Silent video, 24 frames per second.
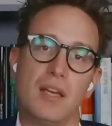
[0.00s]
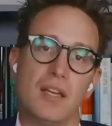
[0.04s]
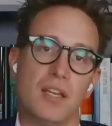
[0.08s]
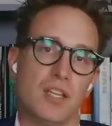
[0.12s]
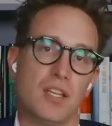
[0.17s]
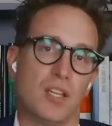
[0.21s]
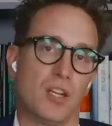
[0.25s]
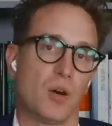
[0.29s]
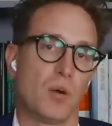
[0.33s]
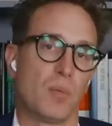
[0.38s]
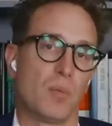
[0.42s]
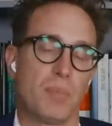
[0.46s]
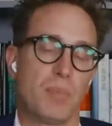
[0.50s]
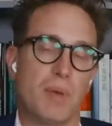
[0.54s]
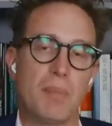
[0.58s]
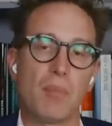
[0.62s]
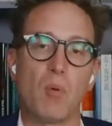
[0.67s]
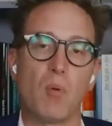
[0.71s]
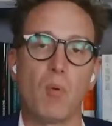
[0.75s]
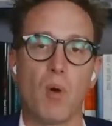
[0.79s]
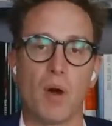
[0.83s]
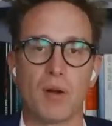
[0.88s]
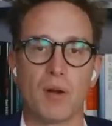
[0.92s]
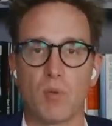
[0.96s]
you know, people
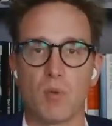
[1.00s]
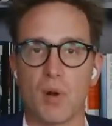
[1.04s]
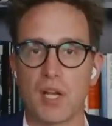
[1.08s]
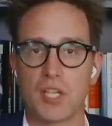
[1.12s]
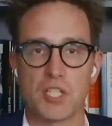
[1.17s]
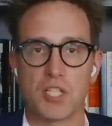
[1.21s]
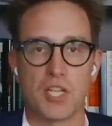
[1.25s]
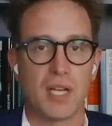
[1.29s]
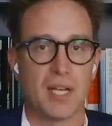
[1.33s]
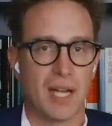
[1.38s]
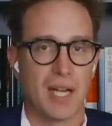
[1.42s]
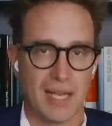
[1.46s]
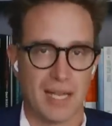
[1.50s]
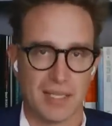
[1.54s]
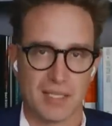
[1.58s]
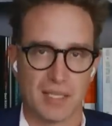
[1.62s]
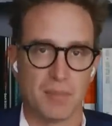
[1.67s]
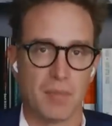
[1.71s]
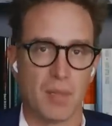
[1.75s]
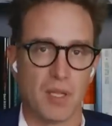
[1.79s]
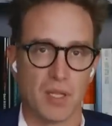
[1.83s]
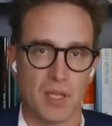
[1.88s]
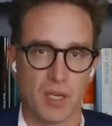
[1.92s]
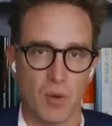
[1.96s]
want to rush in and ask a
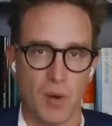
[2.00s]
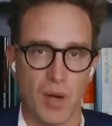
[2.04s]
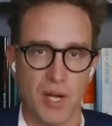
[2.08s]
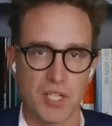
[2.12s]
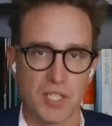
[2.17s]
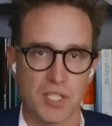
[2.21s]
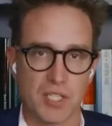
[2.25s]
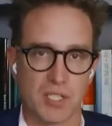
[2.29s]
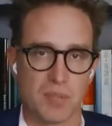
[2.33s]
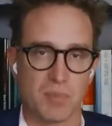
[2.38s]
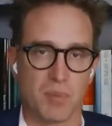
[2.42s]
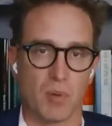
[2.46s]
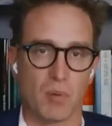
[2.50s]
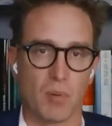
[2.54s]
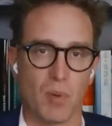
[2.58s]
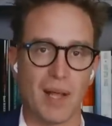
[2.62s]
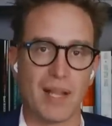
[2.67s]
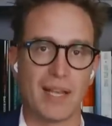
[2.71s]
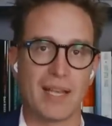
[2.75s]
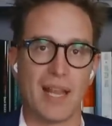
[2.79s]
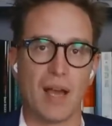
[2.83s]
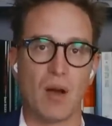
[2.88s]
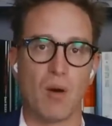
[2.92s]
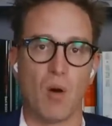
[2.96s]
million questions, but
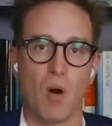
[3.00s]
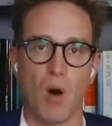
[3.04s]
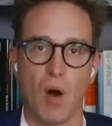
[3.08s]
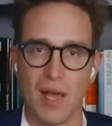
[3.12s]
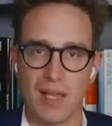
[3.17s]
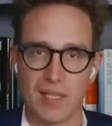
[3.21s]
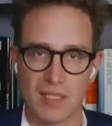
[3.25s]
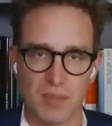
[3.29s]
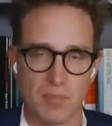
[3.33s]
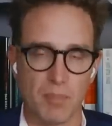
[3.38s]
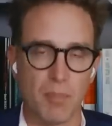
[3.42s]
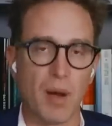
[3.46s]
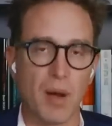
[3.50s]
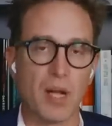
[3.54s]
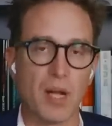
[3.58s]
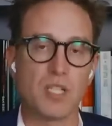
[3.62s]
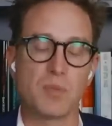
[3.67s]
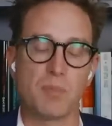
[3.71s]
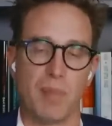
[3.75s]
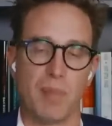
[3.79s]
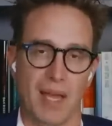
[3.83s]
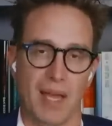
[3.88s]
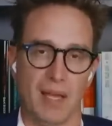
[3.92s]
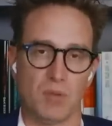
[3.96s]
right now mm-hmm. as
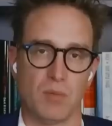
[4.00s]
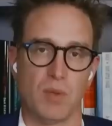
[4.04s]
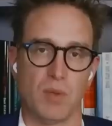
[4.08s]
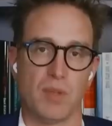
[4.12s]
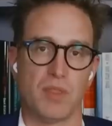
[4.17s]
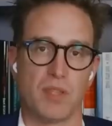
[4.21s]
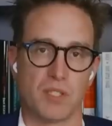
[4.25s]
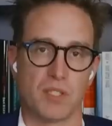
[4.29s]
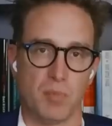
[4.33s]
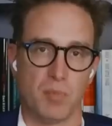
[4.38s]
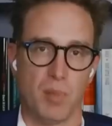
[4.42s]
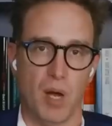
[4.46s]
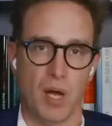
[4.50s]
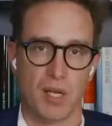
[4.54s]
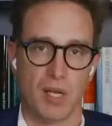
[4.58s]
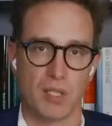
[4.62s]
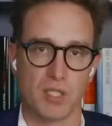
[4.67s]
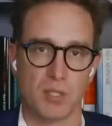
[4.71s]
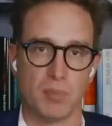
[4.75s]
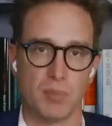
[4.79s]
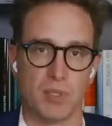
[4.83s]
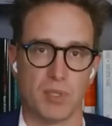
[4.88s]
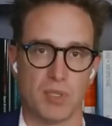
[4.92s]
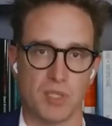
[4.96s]
much bandwidth as
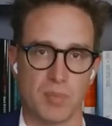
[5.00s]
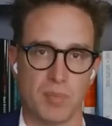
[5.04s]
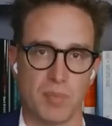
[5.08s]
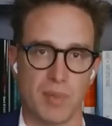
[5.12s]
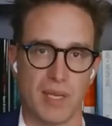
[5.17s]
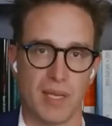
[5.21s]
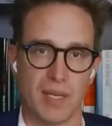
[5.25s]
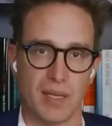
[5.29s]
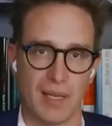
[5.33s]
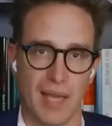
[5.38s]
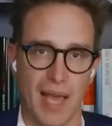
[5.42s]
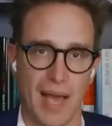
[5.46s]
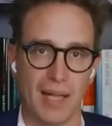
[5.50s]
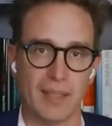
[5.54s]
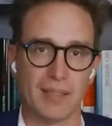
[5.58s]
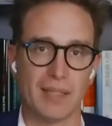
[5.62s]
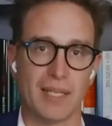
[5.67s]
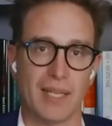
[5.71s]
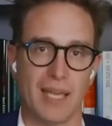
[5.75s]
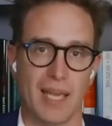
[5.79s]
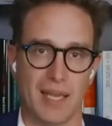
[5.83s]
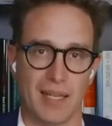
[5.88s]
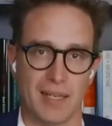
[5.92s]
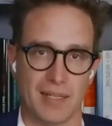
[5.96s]
possible is being
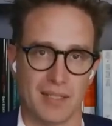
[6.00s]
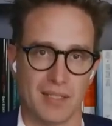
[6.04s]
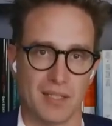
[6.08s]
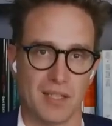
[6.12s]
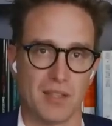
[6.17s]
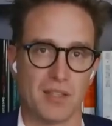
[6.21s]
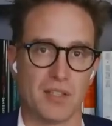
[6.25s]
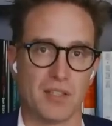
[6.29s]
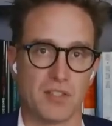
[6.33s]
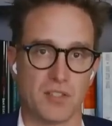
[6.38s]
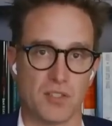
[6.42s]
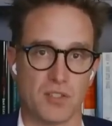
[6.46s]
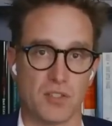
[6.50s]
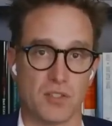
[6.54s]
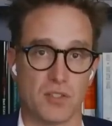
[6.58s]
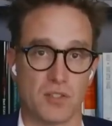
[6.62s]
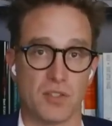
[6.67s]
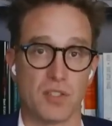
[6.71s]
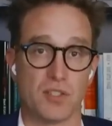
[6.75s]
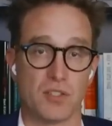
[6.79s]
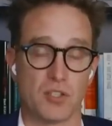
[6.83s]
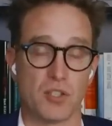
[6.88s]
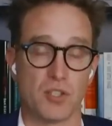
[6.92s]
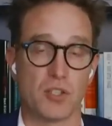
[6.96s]
allocated to this
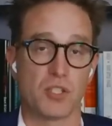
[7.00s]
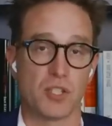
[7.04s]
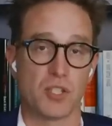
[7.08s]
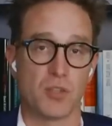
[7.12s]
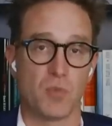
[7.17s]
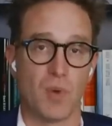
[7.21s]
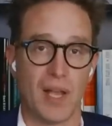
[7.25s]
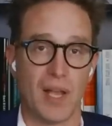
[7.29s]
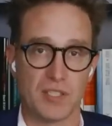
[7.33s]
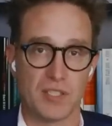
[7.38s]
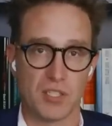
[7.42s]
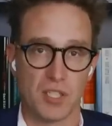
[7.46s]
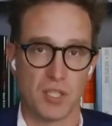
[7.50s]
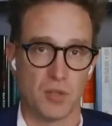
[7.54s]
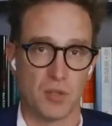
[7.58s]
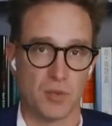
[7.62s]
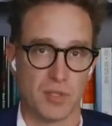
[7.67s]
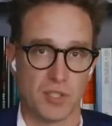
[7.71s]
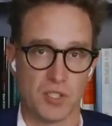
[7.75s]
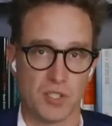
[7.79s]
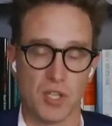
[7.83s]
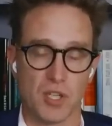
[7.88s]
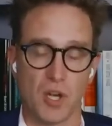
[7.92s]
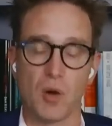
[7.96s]
the search and rescue.
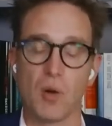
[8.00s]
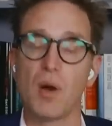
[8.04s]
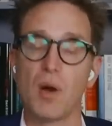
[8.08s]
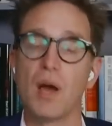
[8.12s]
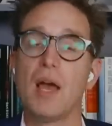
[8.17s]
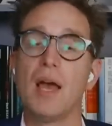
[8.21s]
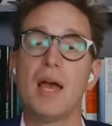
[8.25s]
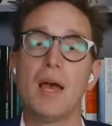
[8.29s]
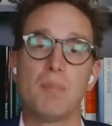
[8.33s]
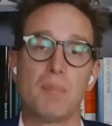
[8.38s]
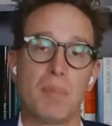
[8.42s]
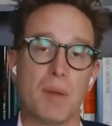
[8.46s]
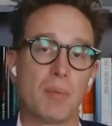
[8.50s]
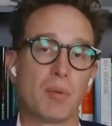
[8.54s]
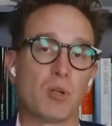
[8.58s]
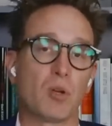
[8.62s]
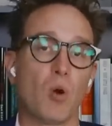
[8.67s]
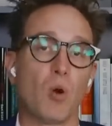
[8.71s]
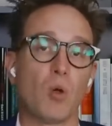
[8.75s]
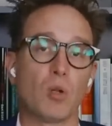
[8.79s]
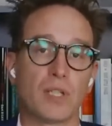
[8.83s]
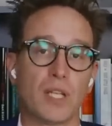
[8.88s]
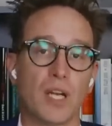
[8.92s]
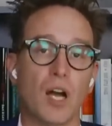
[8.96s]
And so people are
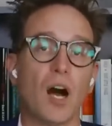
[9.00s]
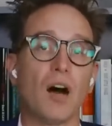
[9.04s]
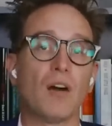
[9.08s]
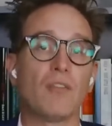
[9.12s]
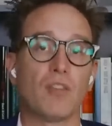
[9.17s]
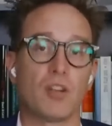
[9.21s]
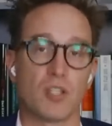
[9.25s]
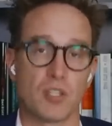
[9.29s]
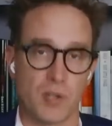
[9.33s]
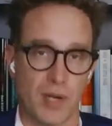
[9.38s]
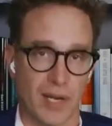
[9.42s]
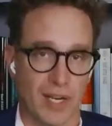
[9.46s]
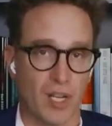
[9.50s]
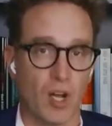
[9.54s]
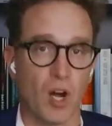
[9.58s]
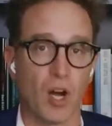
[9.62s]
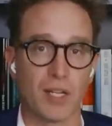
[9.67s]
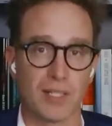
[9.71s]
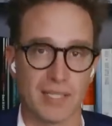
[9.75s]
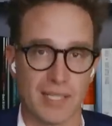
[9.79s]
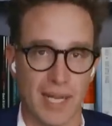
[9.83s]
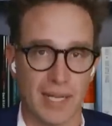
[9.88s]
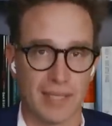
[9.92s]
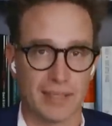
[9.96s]
holding off on trying to
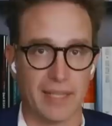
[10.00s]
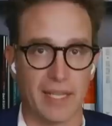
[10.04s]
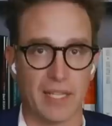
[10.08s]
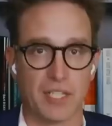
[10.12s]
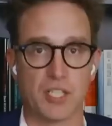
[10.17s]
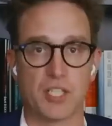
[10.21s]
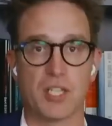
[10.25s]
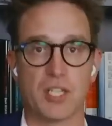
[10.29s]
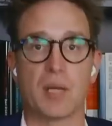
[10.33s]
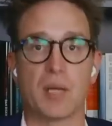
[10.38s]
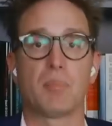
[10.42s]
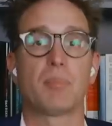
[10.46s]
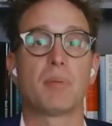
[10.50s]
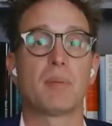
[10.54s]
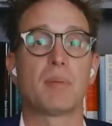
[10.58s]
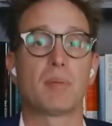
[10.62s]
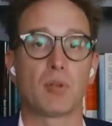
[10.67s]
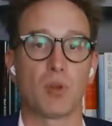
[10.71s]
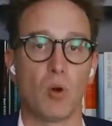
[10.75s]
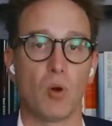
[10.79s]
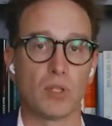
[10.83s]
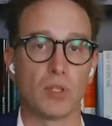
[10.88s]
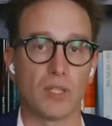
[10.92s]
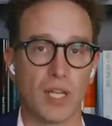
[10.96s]
contact that ship. People
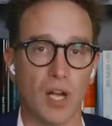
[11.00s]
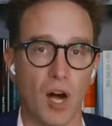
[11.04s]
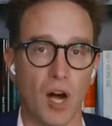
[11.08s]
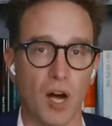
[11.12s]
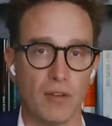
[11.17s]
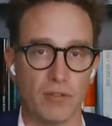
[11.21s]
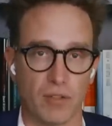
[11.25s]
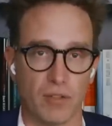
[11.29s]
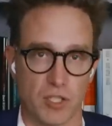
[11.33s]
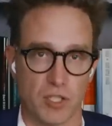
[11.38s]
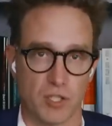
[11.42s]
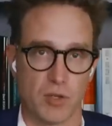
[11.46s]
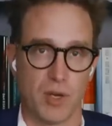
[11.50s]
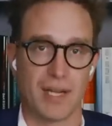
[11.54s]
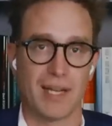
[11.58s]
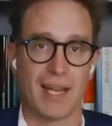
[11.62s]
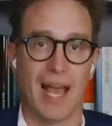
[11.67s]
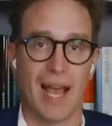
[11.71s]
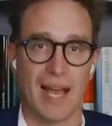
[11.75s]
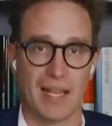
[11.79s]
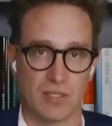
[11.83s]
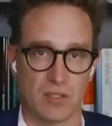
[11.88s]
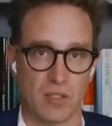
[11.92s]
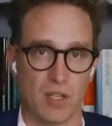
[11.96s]
are holding off on trying
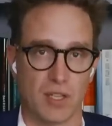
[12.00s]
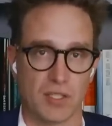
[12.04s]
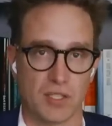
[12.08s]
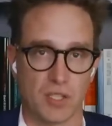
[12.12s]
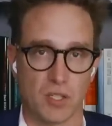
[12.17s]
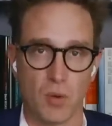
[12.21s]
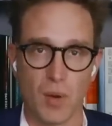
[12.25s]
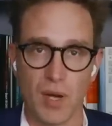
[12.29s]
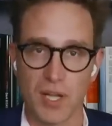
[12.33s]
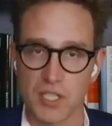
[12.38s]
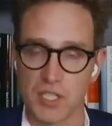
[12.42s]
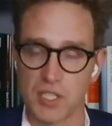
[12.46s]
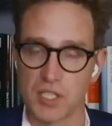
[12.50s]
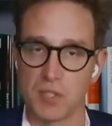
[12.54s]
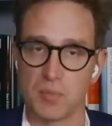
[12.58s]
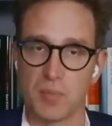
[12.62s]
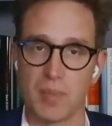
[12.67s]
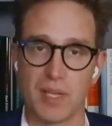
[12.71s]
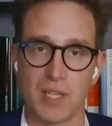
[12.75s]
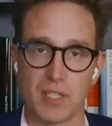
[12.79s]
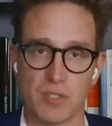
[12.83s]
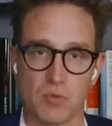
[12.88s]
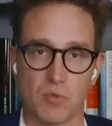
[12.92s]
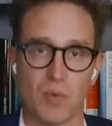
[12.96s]
to ask lots of questions
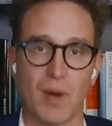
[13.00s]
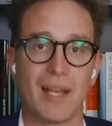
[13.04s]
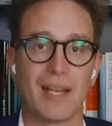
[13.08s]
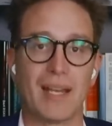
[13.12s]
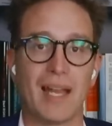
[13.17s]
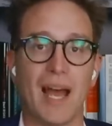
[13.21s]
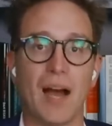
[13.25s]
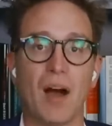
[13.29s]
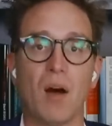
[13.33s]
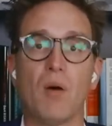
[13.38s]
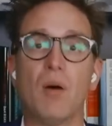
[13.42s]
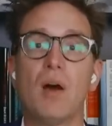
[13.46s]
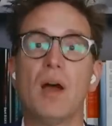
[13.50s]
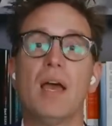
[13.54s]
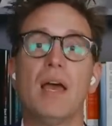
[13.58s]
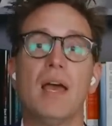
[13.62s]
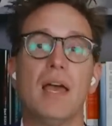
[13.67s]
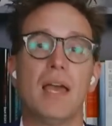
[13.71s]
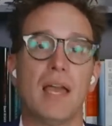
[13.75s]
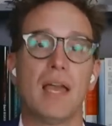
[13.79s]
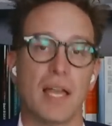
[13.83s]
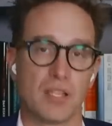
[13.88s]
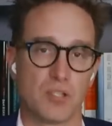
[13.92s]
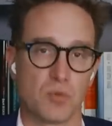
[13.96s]
because right now
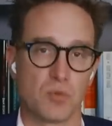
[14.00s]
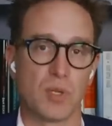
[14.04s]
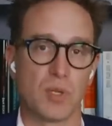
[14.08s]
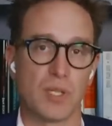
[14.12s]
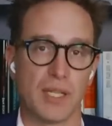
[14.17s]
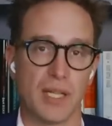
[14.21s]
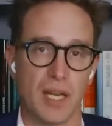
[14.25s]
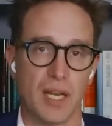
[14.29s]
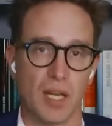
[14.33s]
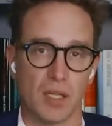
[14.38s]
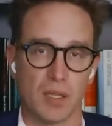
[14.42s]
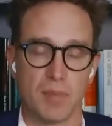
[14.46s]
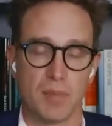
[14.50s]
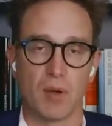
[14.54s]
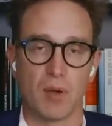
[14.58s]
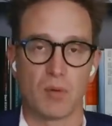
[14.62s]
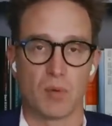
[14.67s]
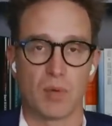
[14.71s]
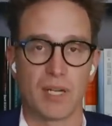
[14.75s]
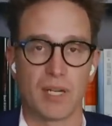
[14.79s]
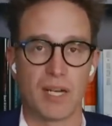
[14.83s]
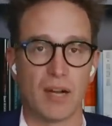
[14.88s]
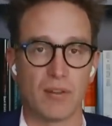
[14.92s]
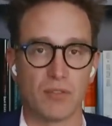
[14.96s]
it's really all about
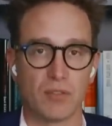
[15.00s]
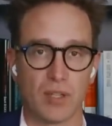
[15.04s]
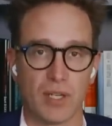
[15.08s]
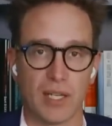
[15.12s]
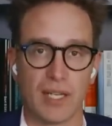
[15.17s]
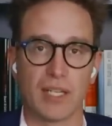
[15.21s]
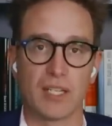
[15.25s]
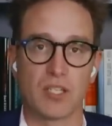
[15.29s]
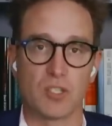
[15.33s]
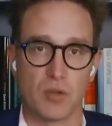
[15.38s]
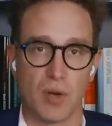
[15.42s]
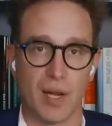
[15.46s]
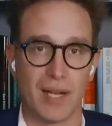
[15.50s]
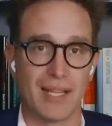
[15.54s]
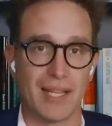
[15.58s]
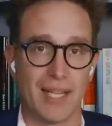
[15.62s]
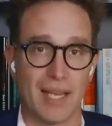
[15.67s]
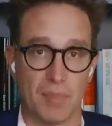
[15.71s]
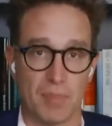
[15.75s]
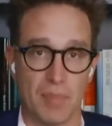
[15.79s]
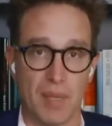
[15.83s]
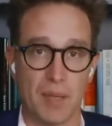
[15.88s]
recovering and trying to get